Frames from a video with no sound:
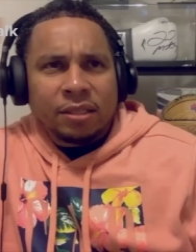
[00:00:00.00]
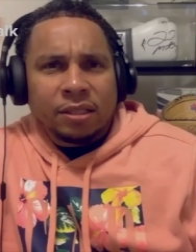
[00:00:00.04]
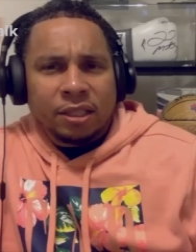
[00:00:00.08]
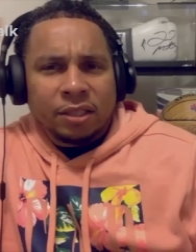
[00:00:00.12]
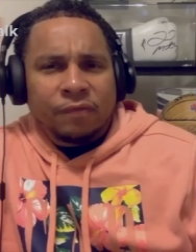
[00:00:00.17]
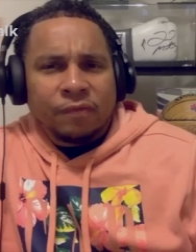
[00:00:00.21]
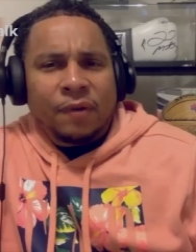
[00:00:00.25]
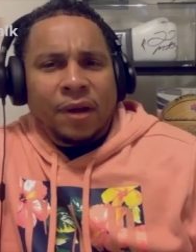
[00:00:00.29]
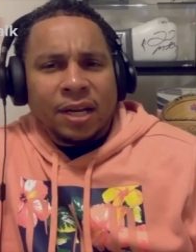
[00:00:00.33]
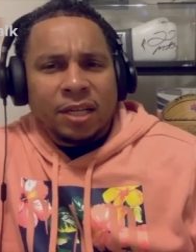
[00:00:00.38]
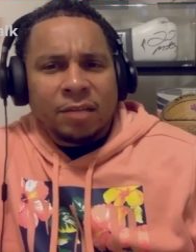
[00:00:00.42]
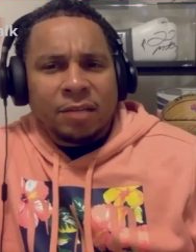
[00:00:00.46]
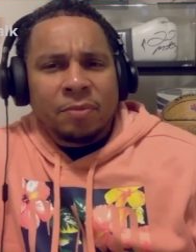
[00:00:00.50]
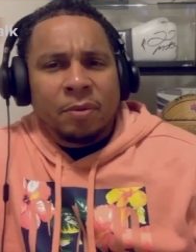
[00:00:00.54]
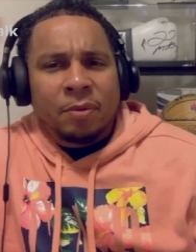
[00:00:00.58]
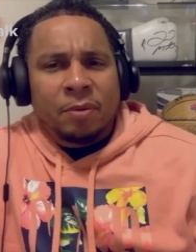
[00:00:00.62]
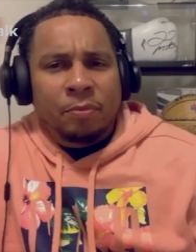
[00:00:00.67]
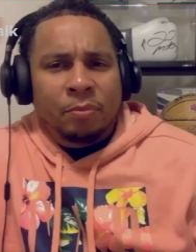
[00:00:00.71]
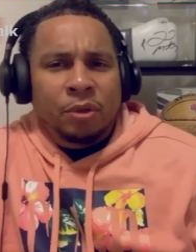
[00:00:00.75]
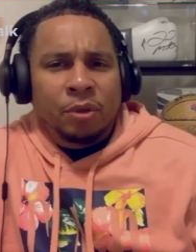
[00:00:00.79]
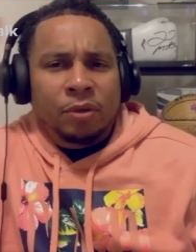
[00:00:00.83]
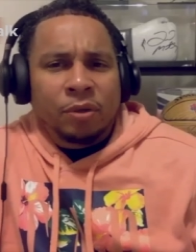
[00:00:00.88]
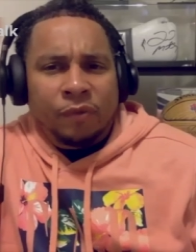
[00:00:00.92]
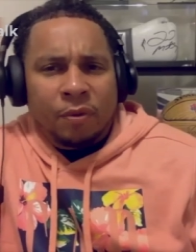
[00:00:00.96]
this fight has been
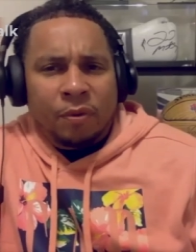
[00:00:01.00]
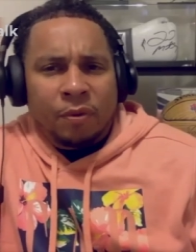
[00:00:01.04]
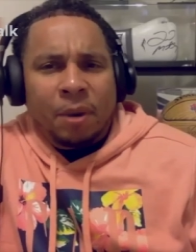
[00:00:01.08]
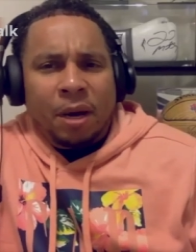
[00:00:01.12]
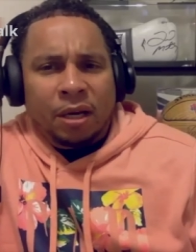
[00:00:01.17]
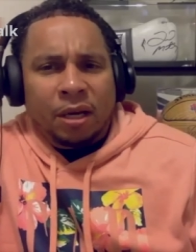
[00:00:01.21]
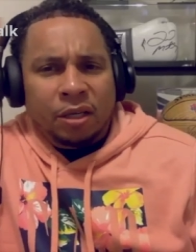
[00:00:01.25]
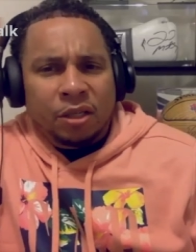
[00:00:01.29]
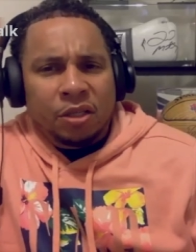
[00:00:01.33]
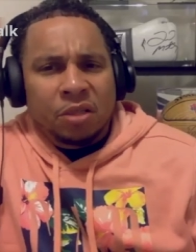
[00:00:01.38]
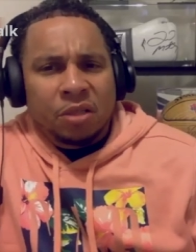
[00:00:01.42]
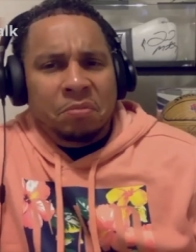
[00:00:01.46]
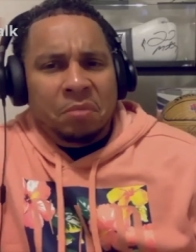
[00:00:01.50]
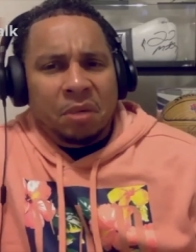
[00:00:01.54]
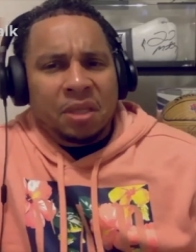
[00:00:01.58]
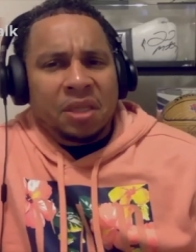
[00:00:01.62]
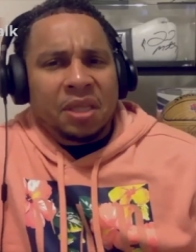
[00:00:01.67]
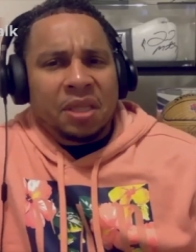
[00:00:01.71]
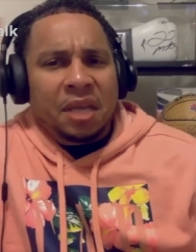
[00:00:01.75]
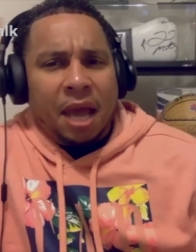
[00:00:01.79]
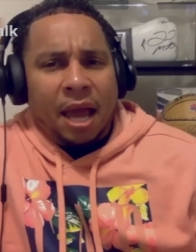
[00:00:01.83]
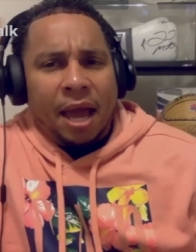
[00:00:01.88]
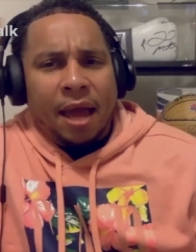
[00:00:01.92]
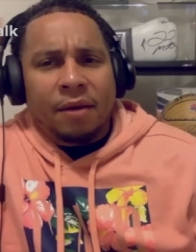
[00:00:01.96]
booked for about a good month and
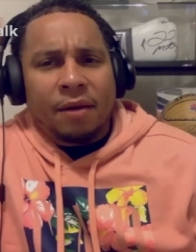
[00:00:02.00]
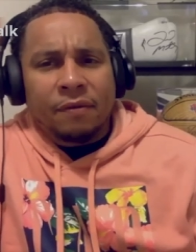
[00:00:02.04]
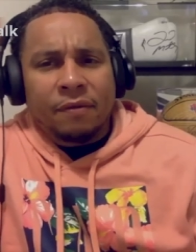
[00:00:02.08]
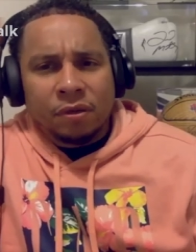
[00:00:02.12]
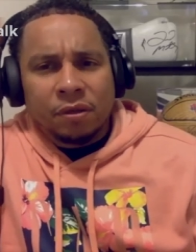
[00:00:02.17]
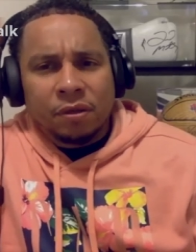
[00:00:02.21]
a half.